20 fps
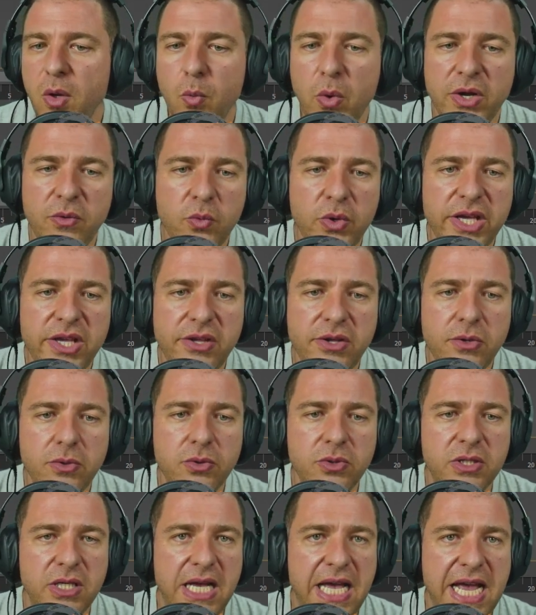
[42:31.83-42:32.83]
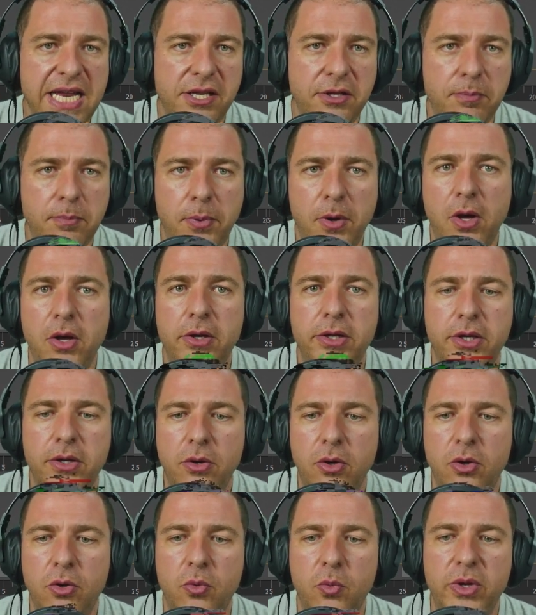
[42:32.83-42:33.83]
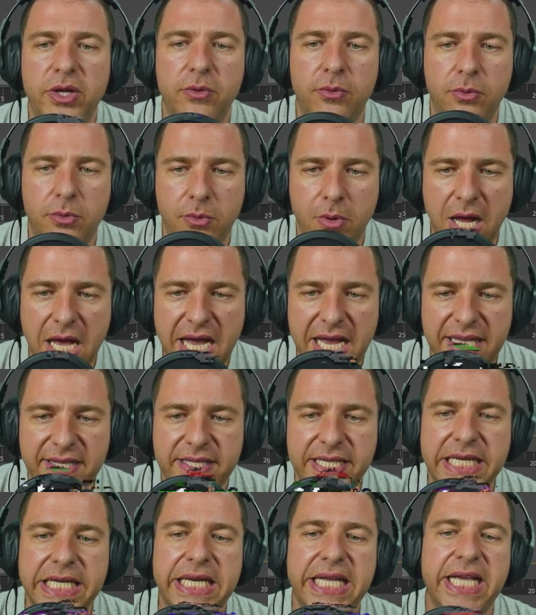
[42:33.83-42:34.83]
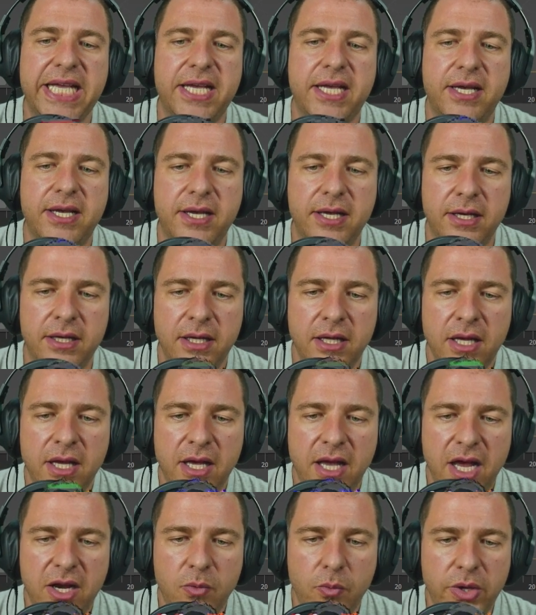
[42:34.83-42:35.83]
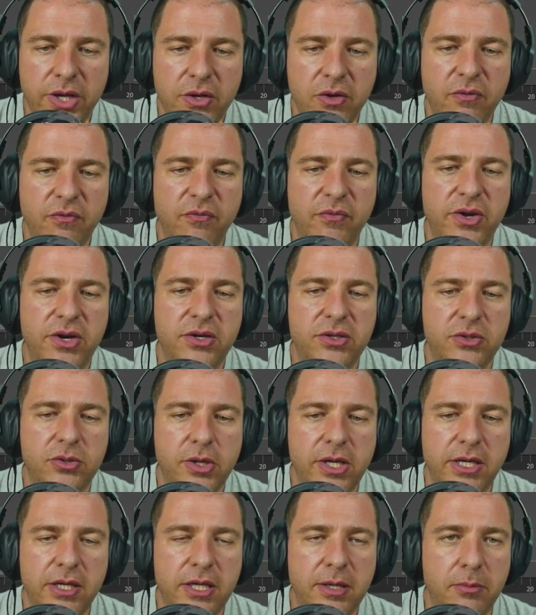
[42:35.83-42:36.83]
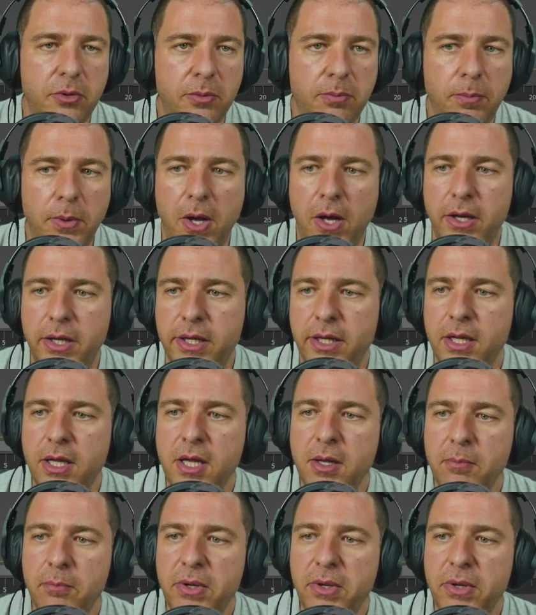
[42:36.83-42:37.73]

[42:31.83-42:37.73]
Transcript: When we use Edit Poly, or we right click and we convert to Editable Poly,